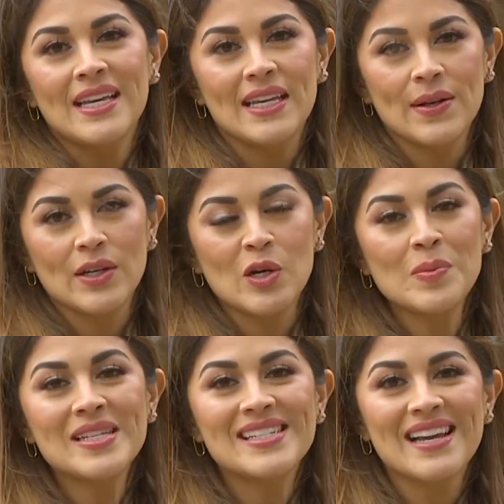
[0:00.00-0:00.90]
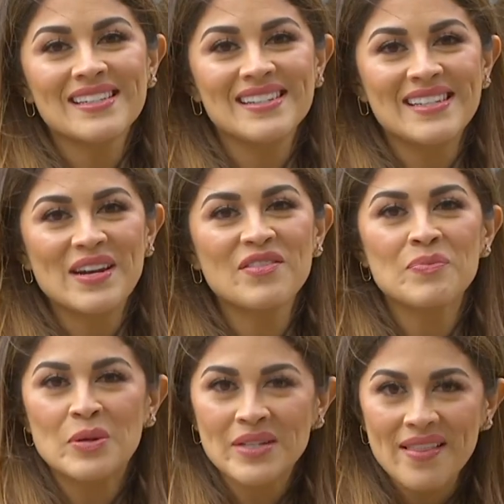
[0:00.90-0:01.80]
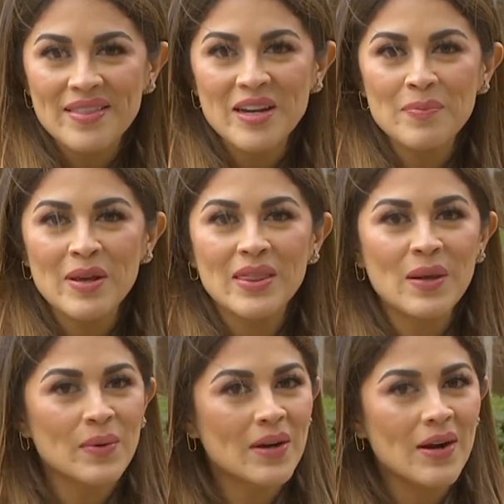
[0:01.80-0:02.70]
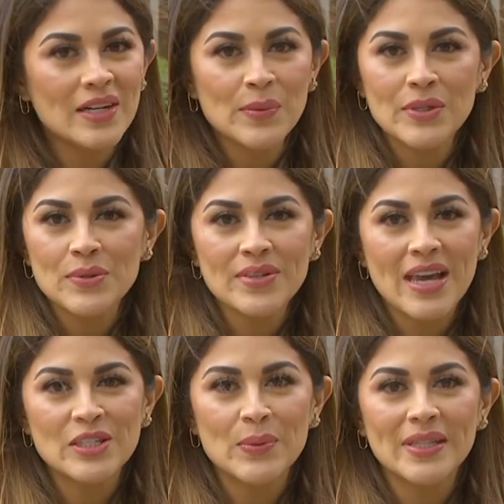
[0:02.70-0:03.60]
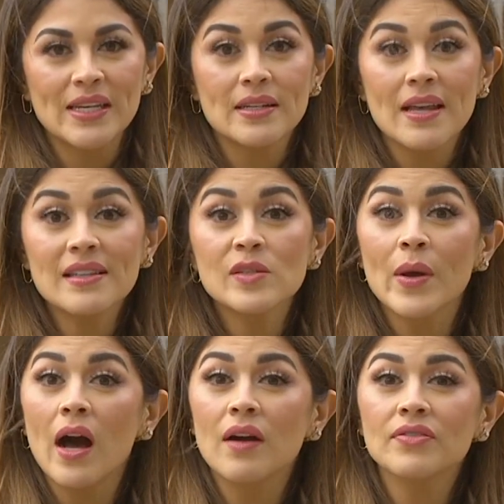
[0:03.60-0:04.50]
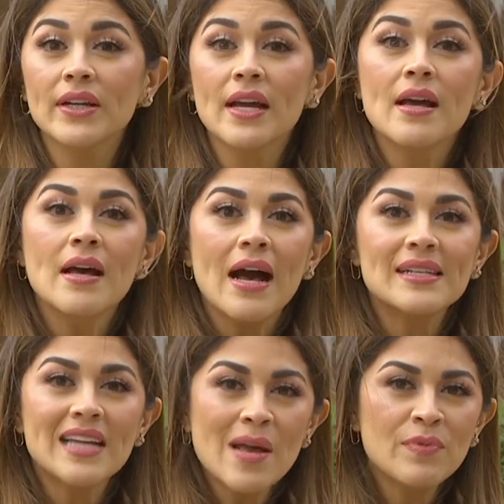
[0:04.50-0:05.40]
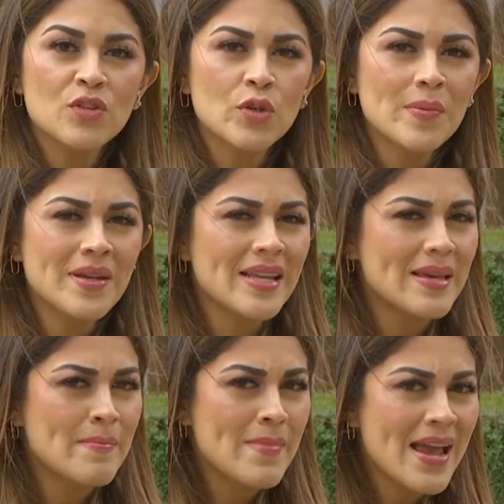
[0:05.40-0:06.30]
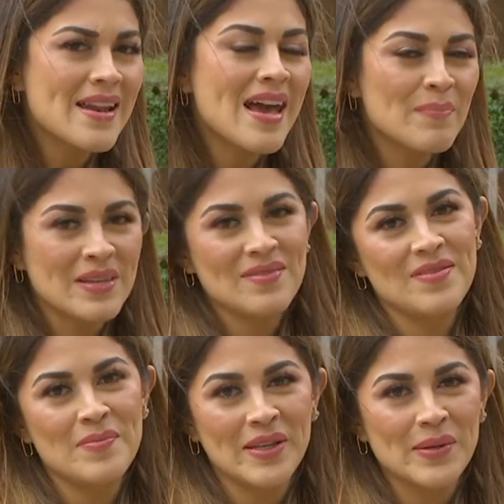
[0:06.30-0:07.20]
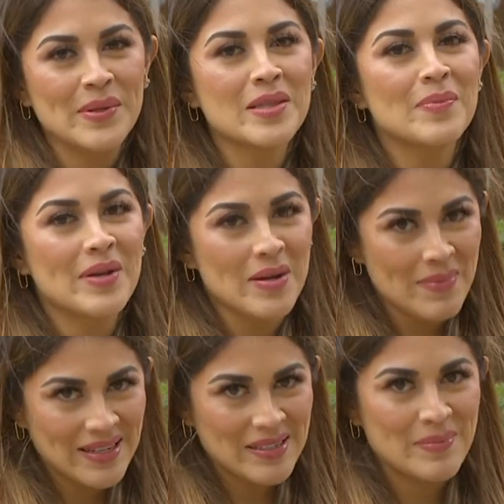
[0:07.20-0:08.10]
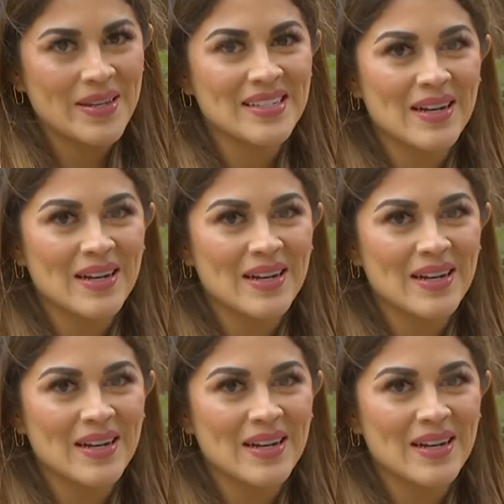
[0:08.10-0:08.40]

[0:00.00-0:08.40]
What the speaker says: Here at home, Texas Center for Proton Therapy, they work hard to reduce cancer-related deaths by offering a type of treatment you may not be familiar with, but you're about to be.